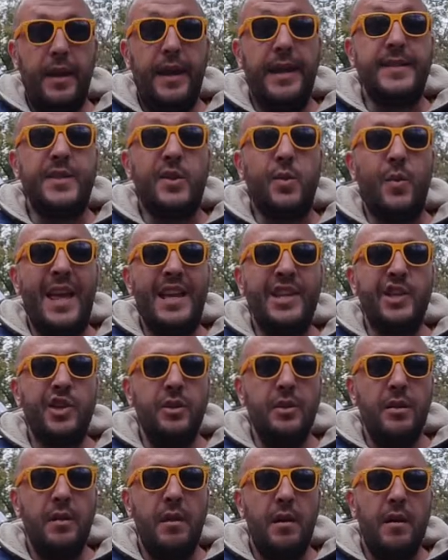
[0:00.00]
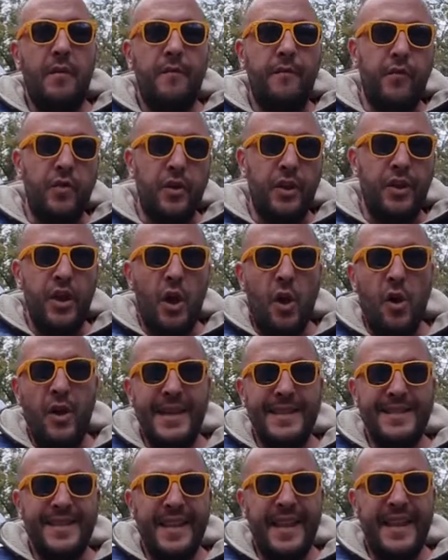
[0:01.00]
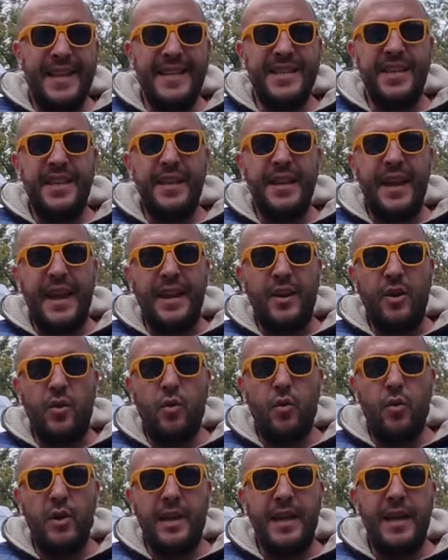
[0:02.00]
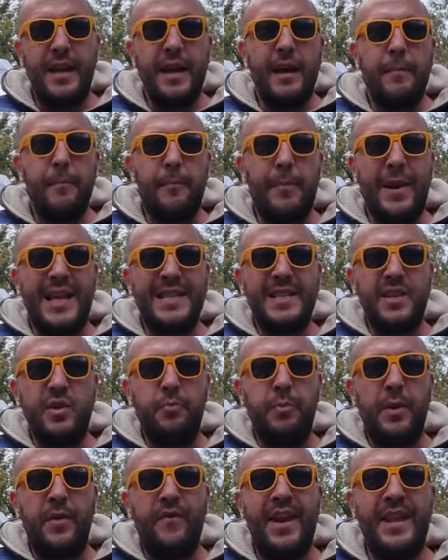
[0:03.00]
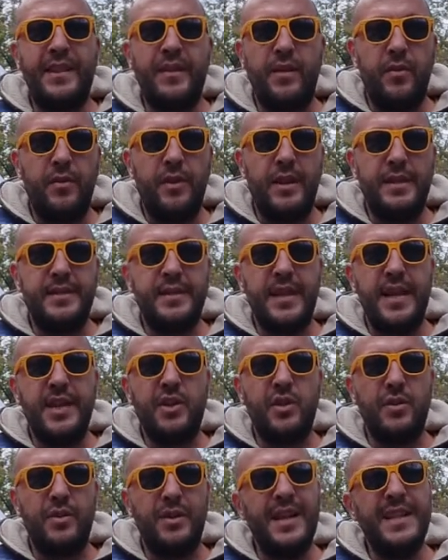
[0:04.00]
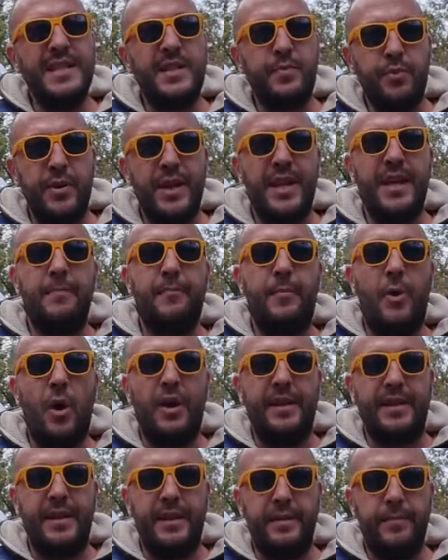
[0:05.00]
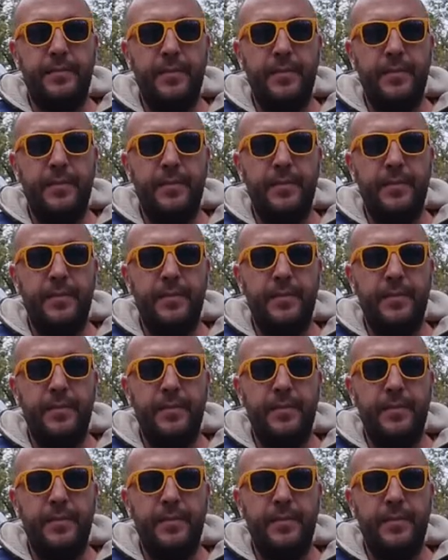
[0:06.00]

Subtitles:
Insulation for noise, heating and cooling, plus to prevent condensation, it's pretty important.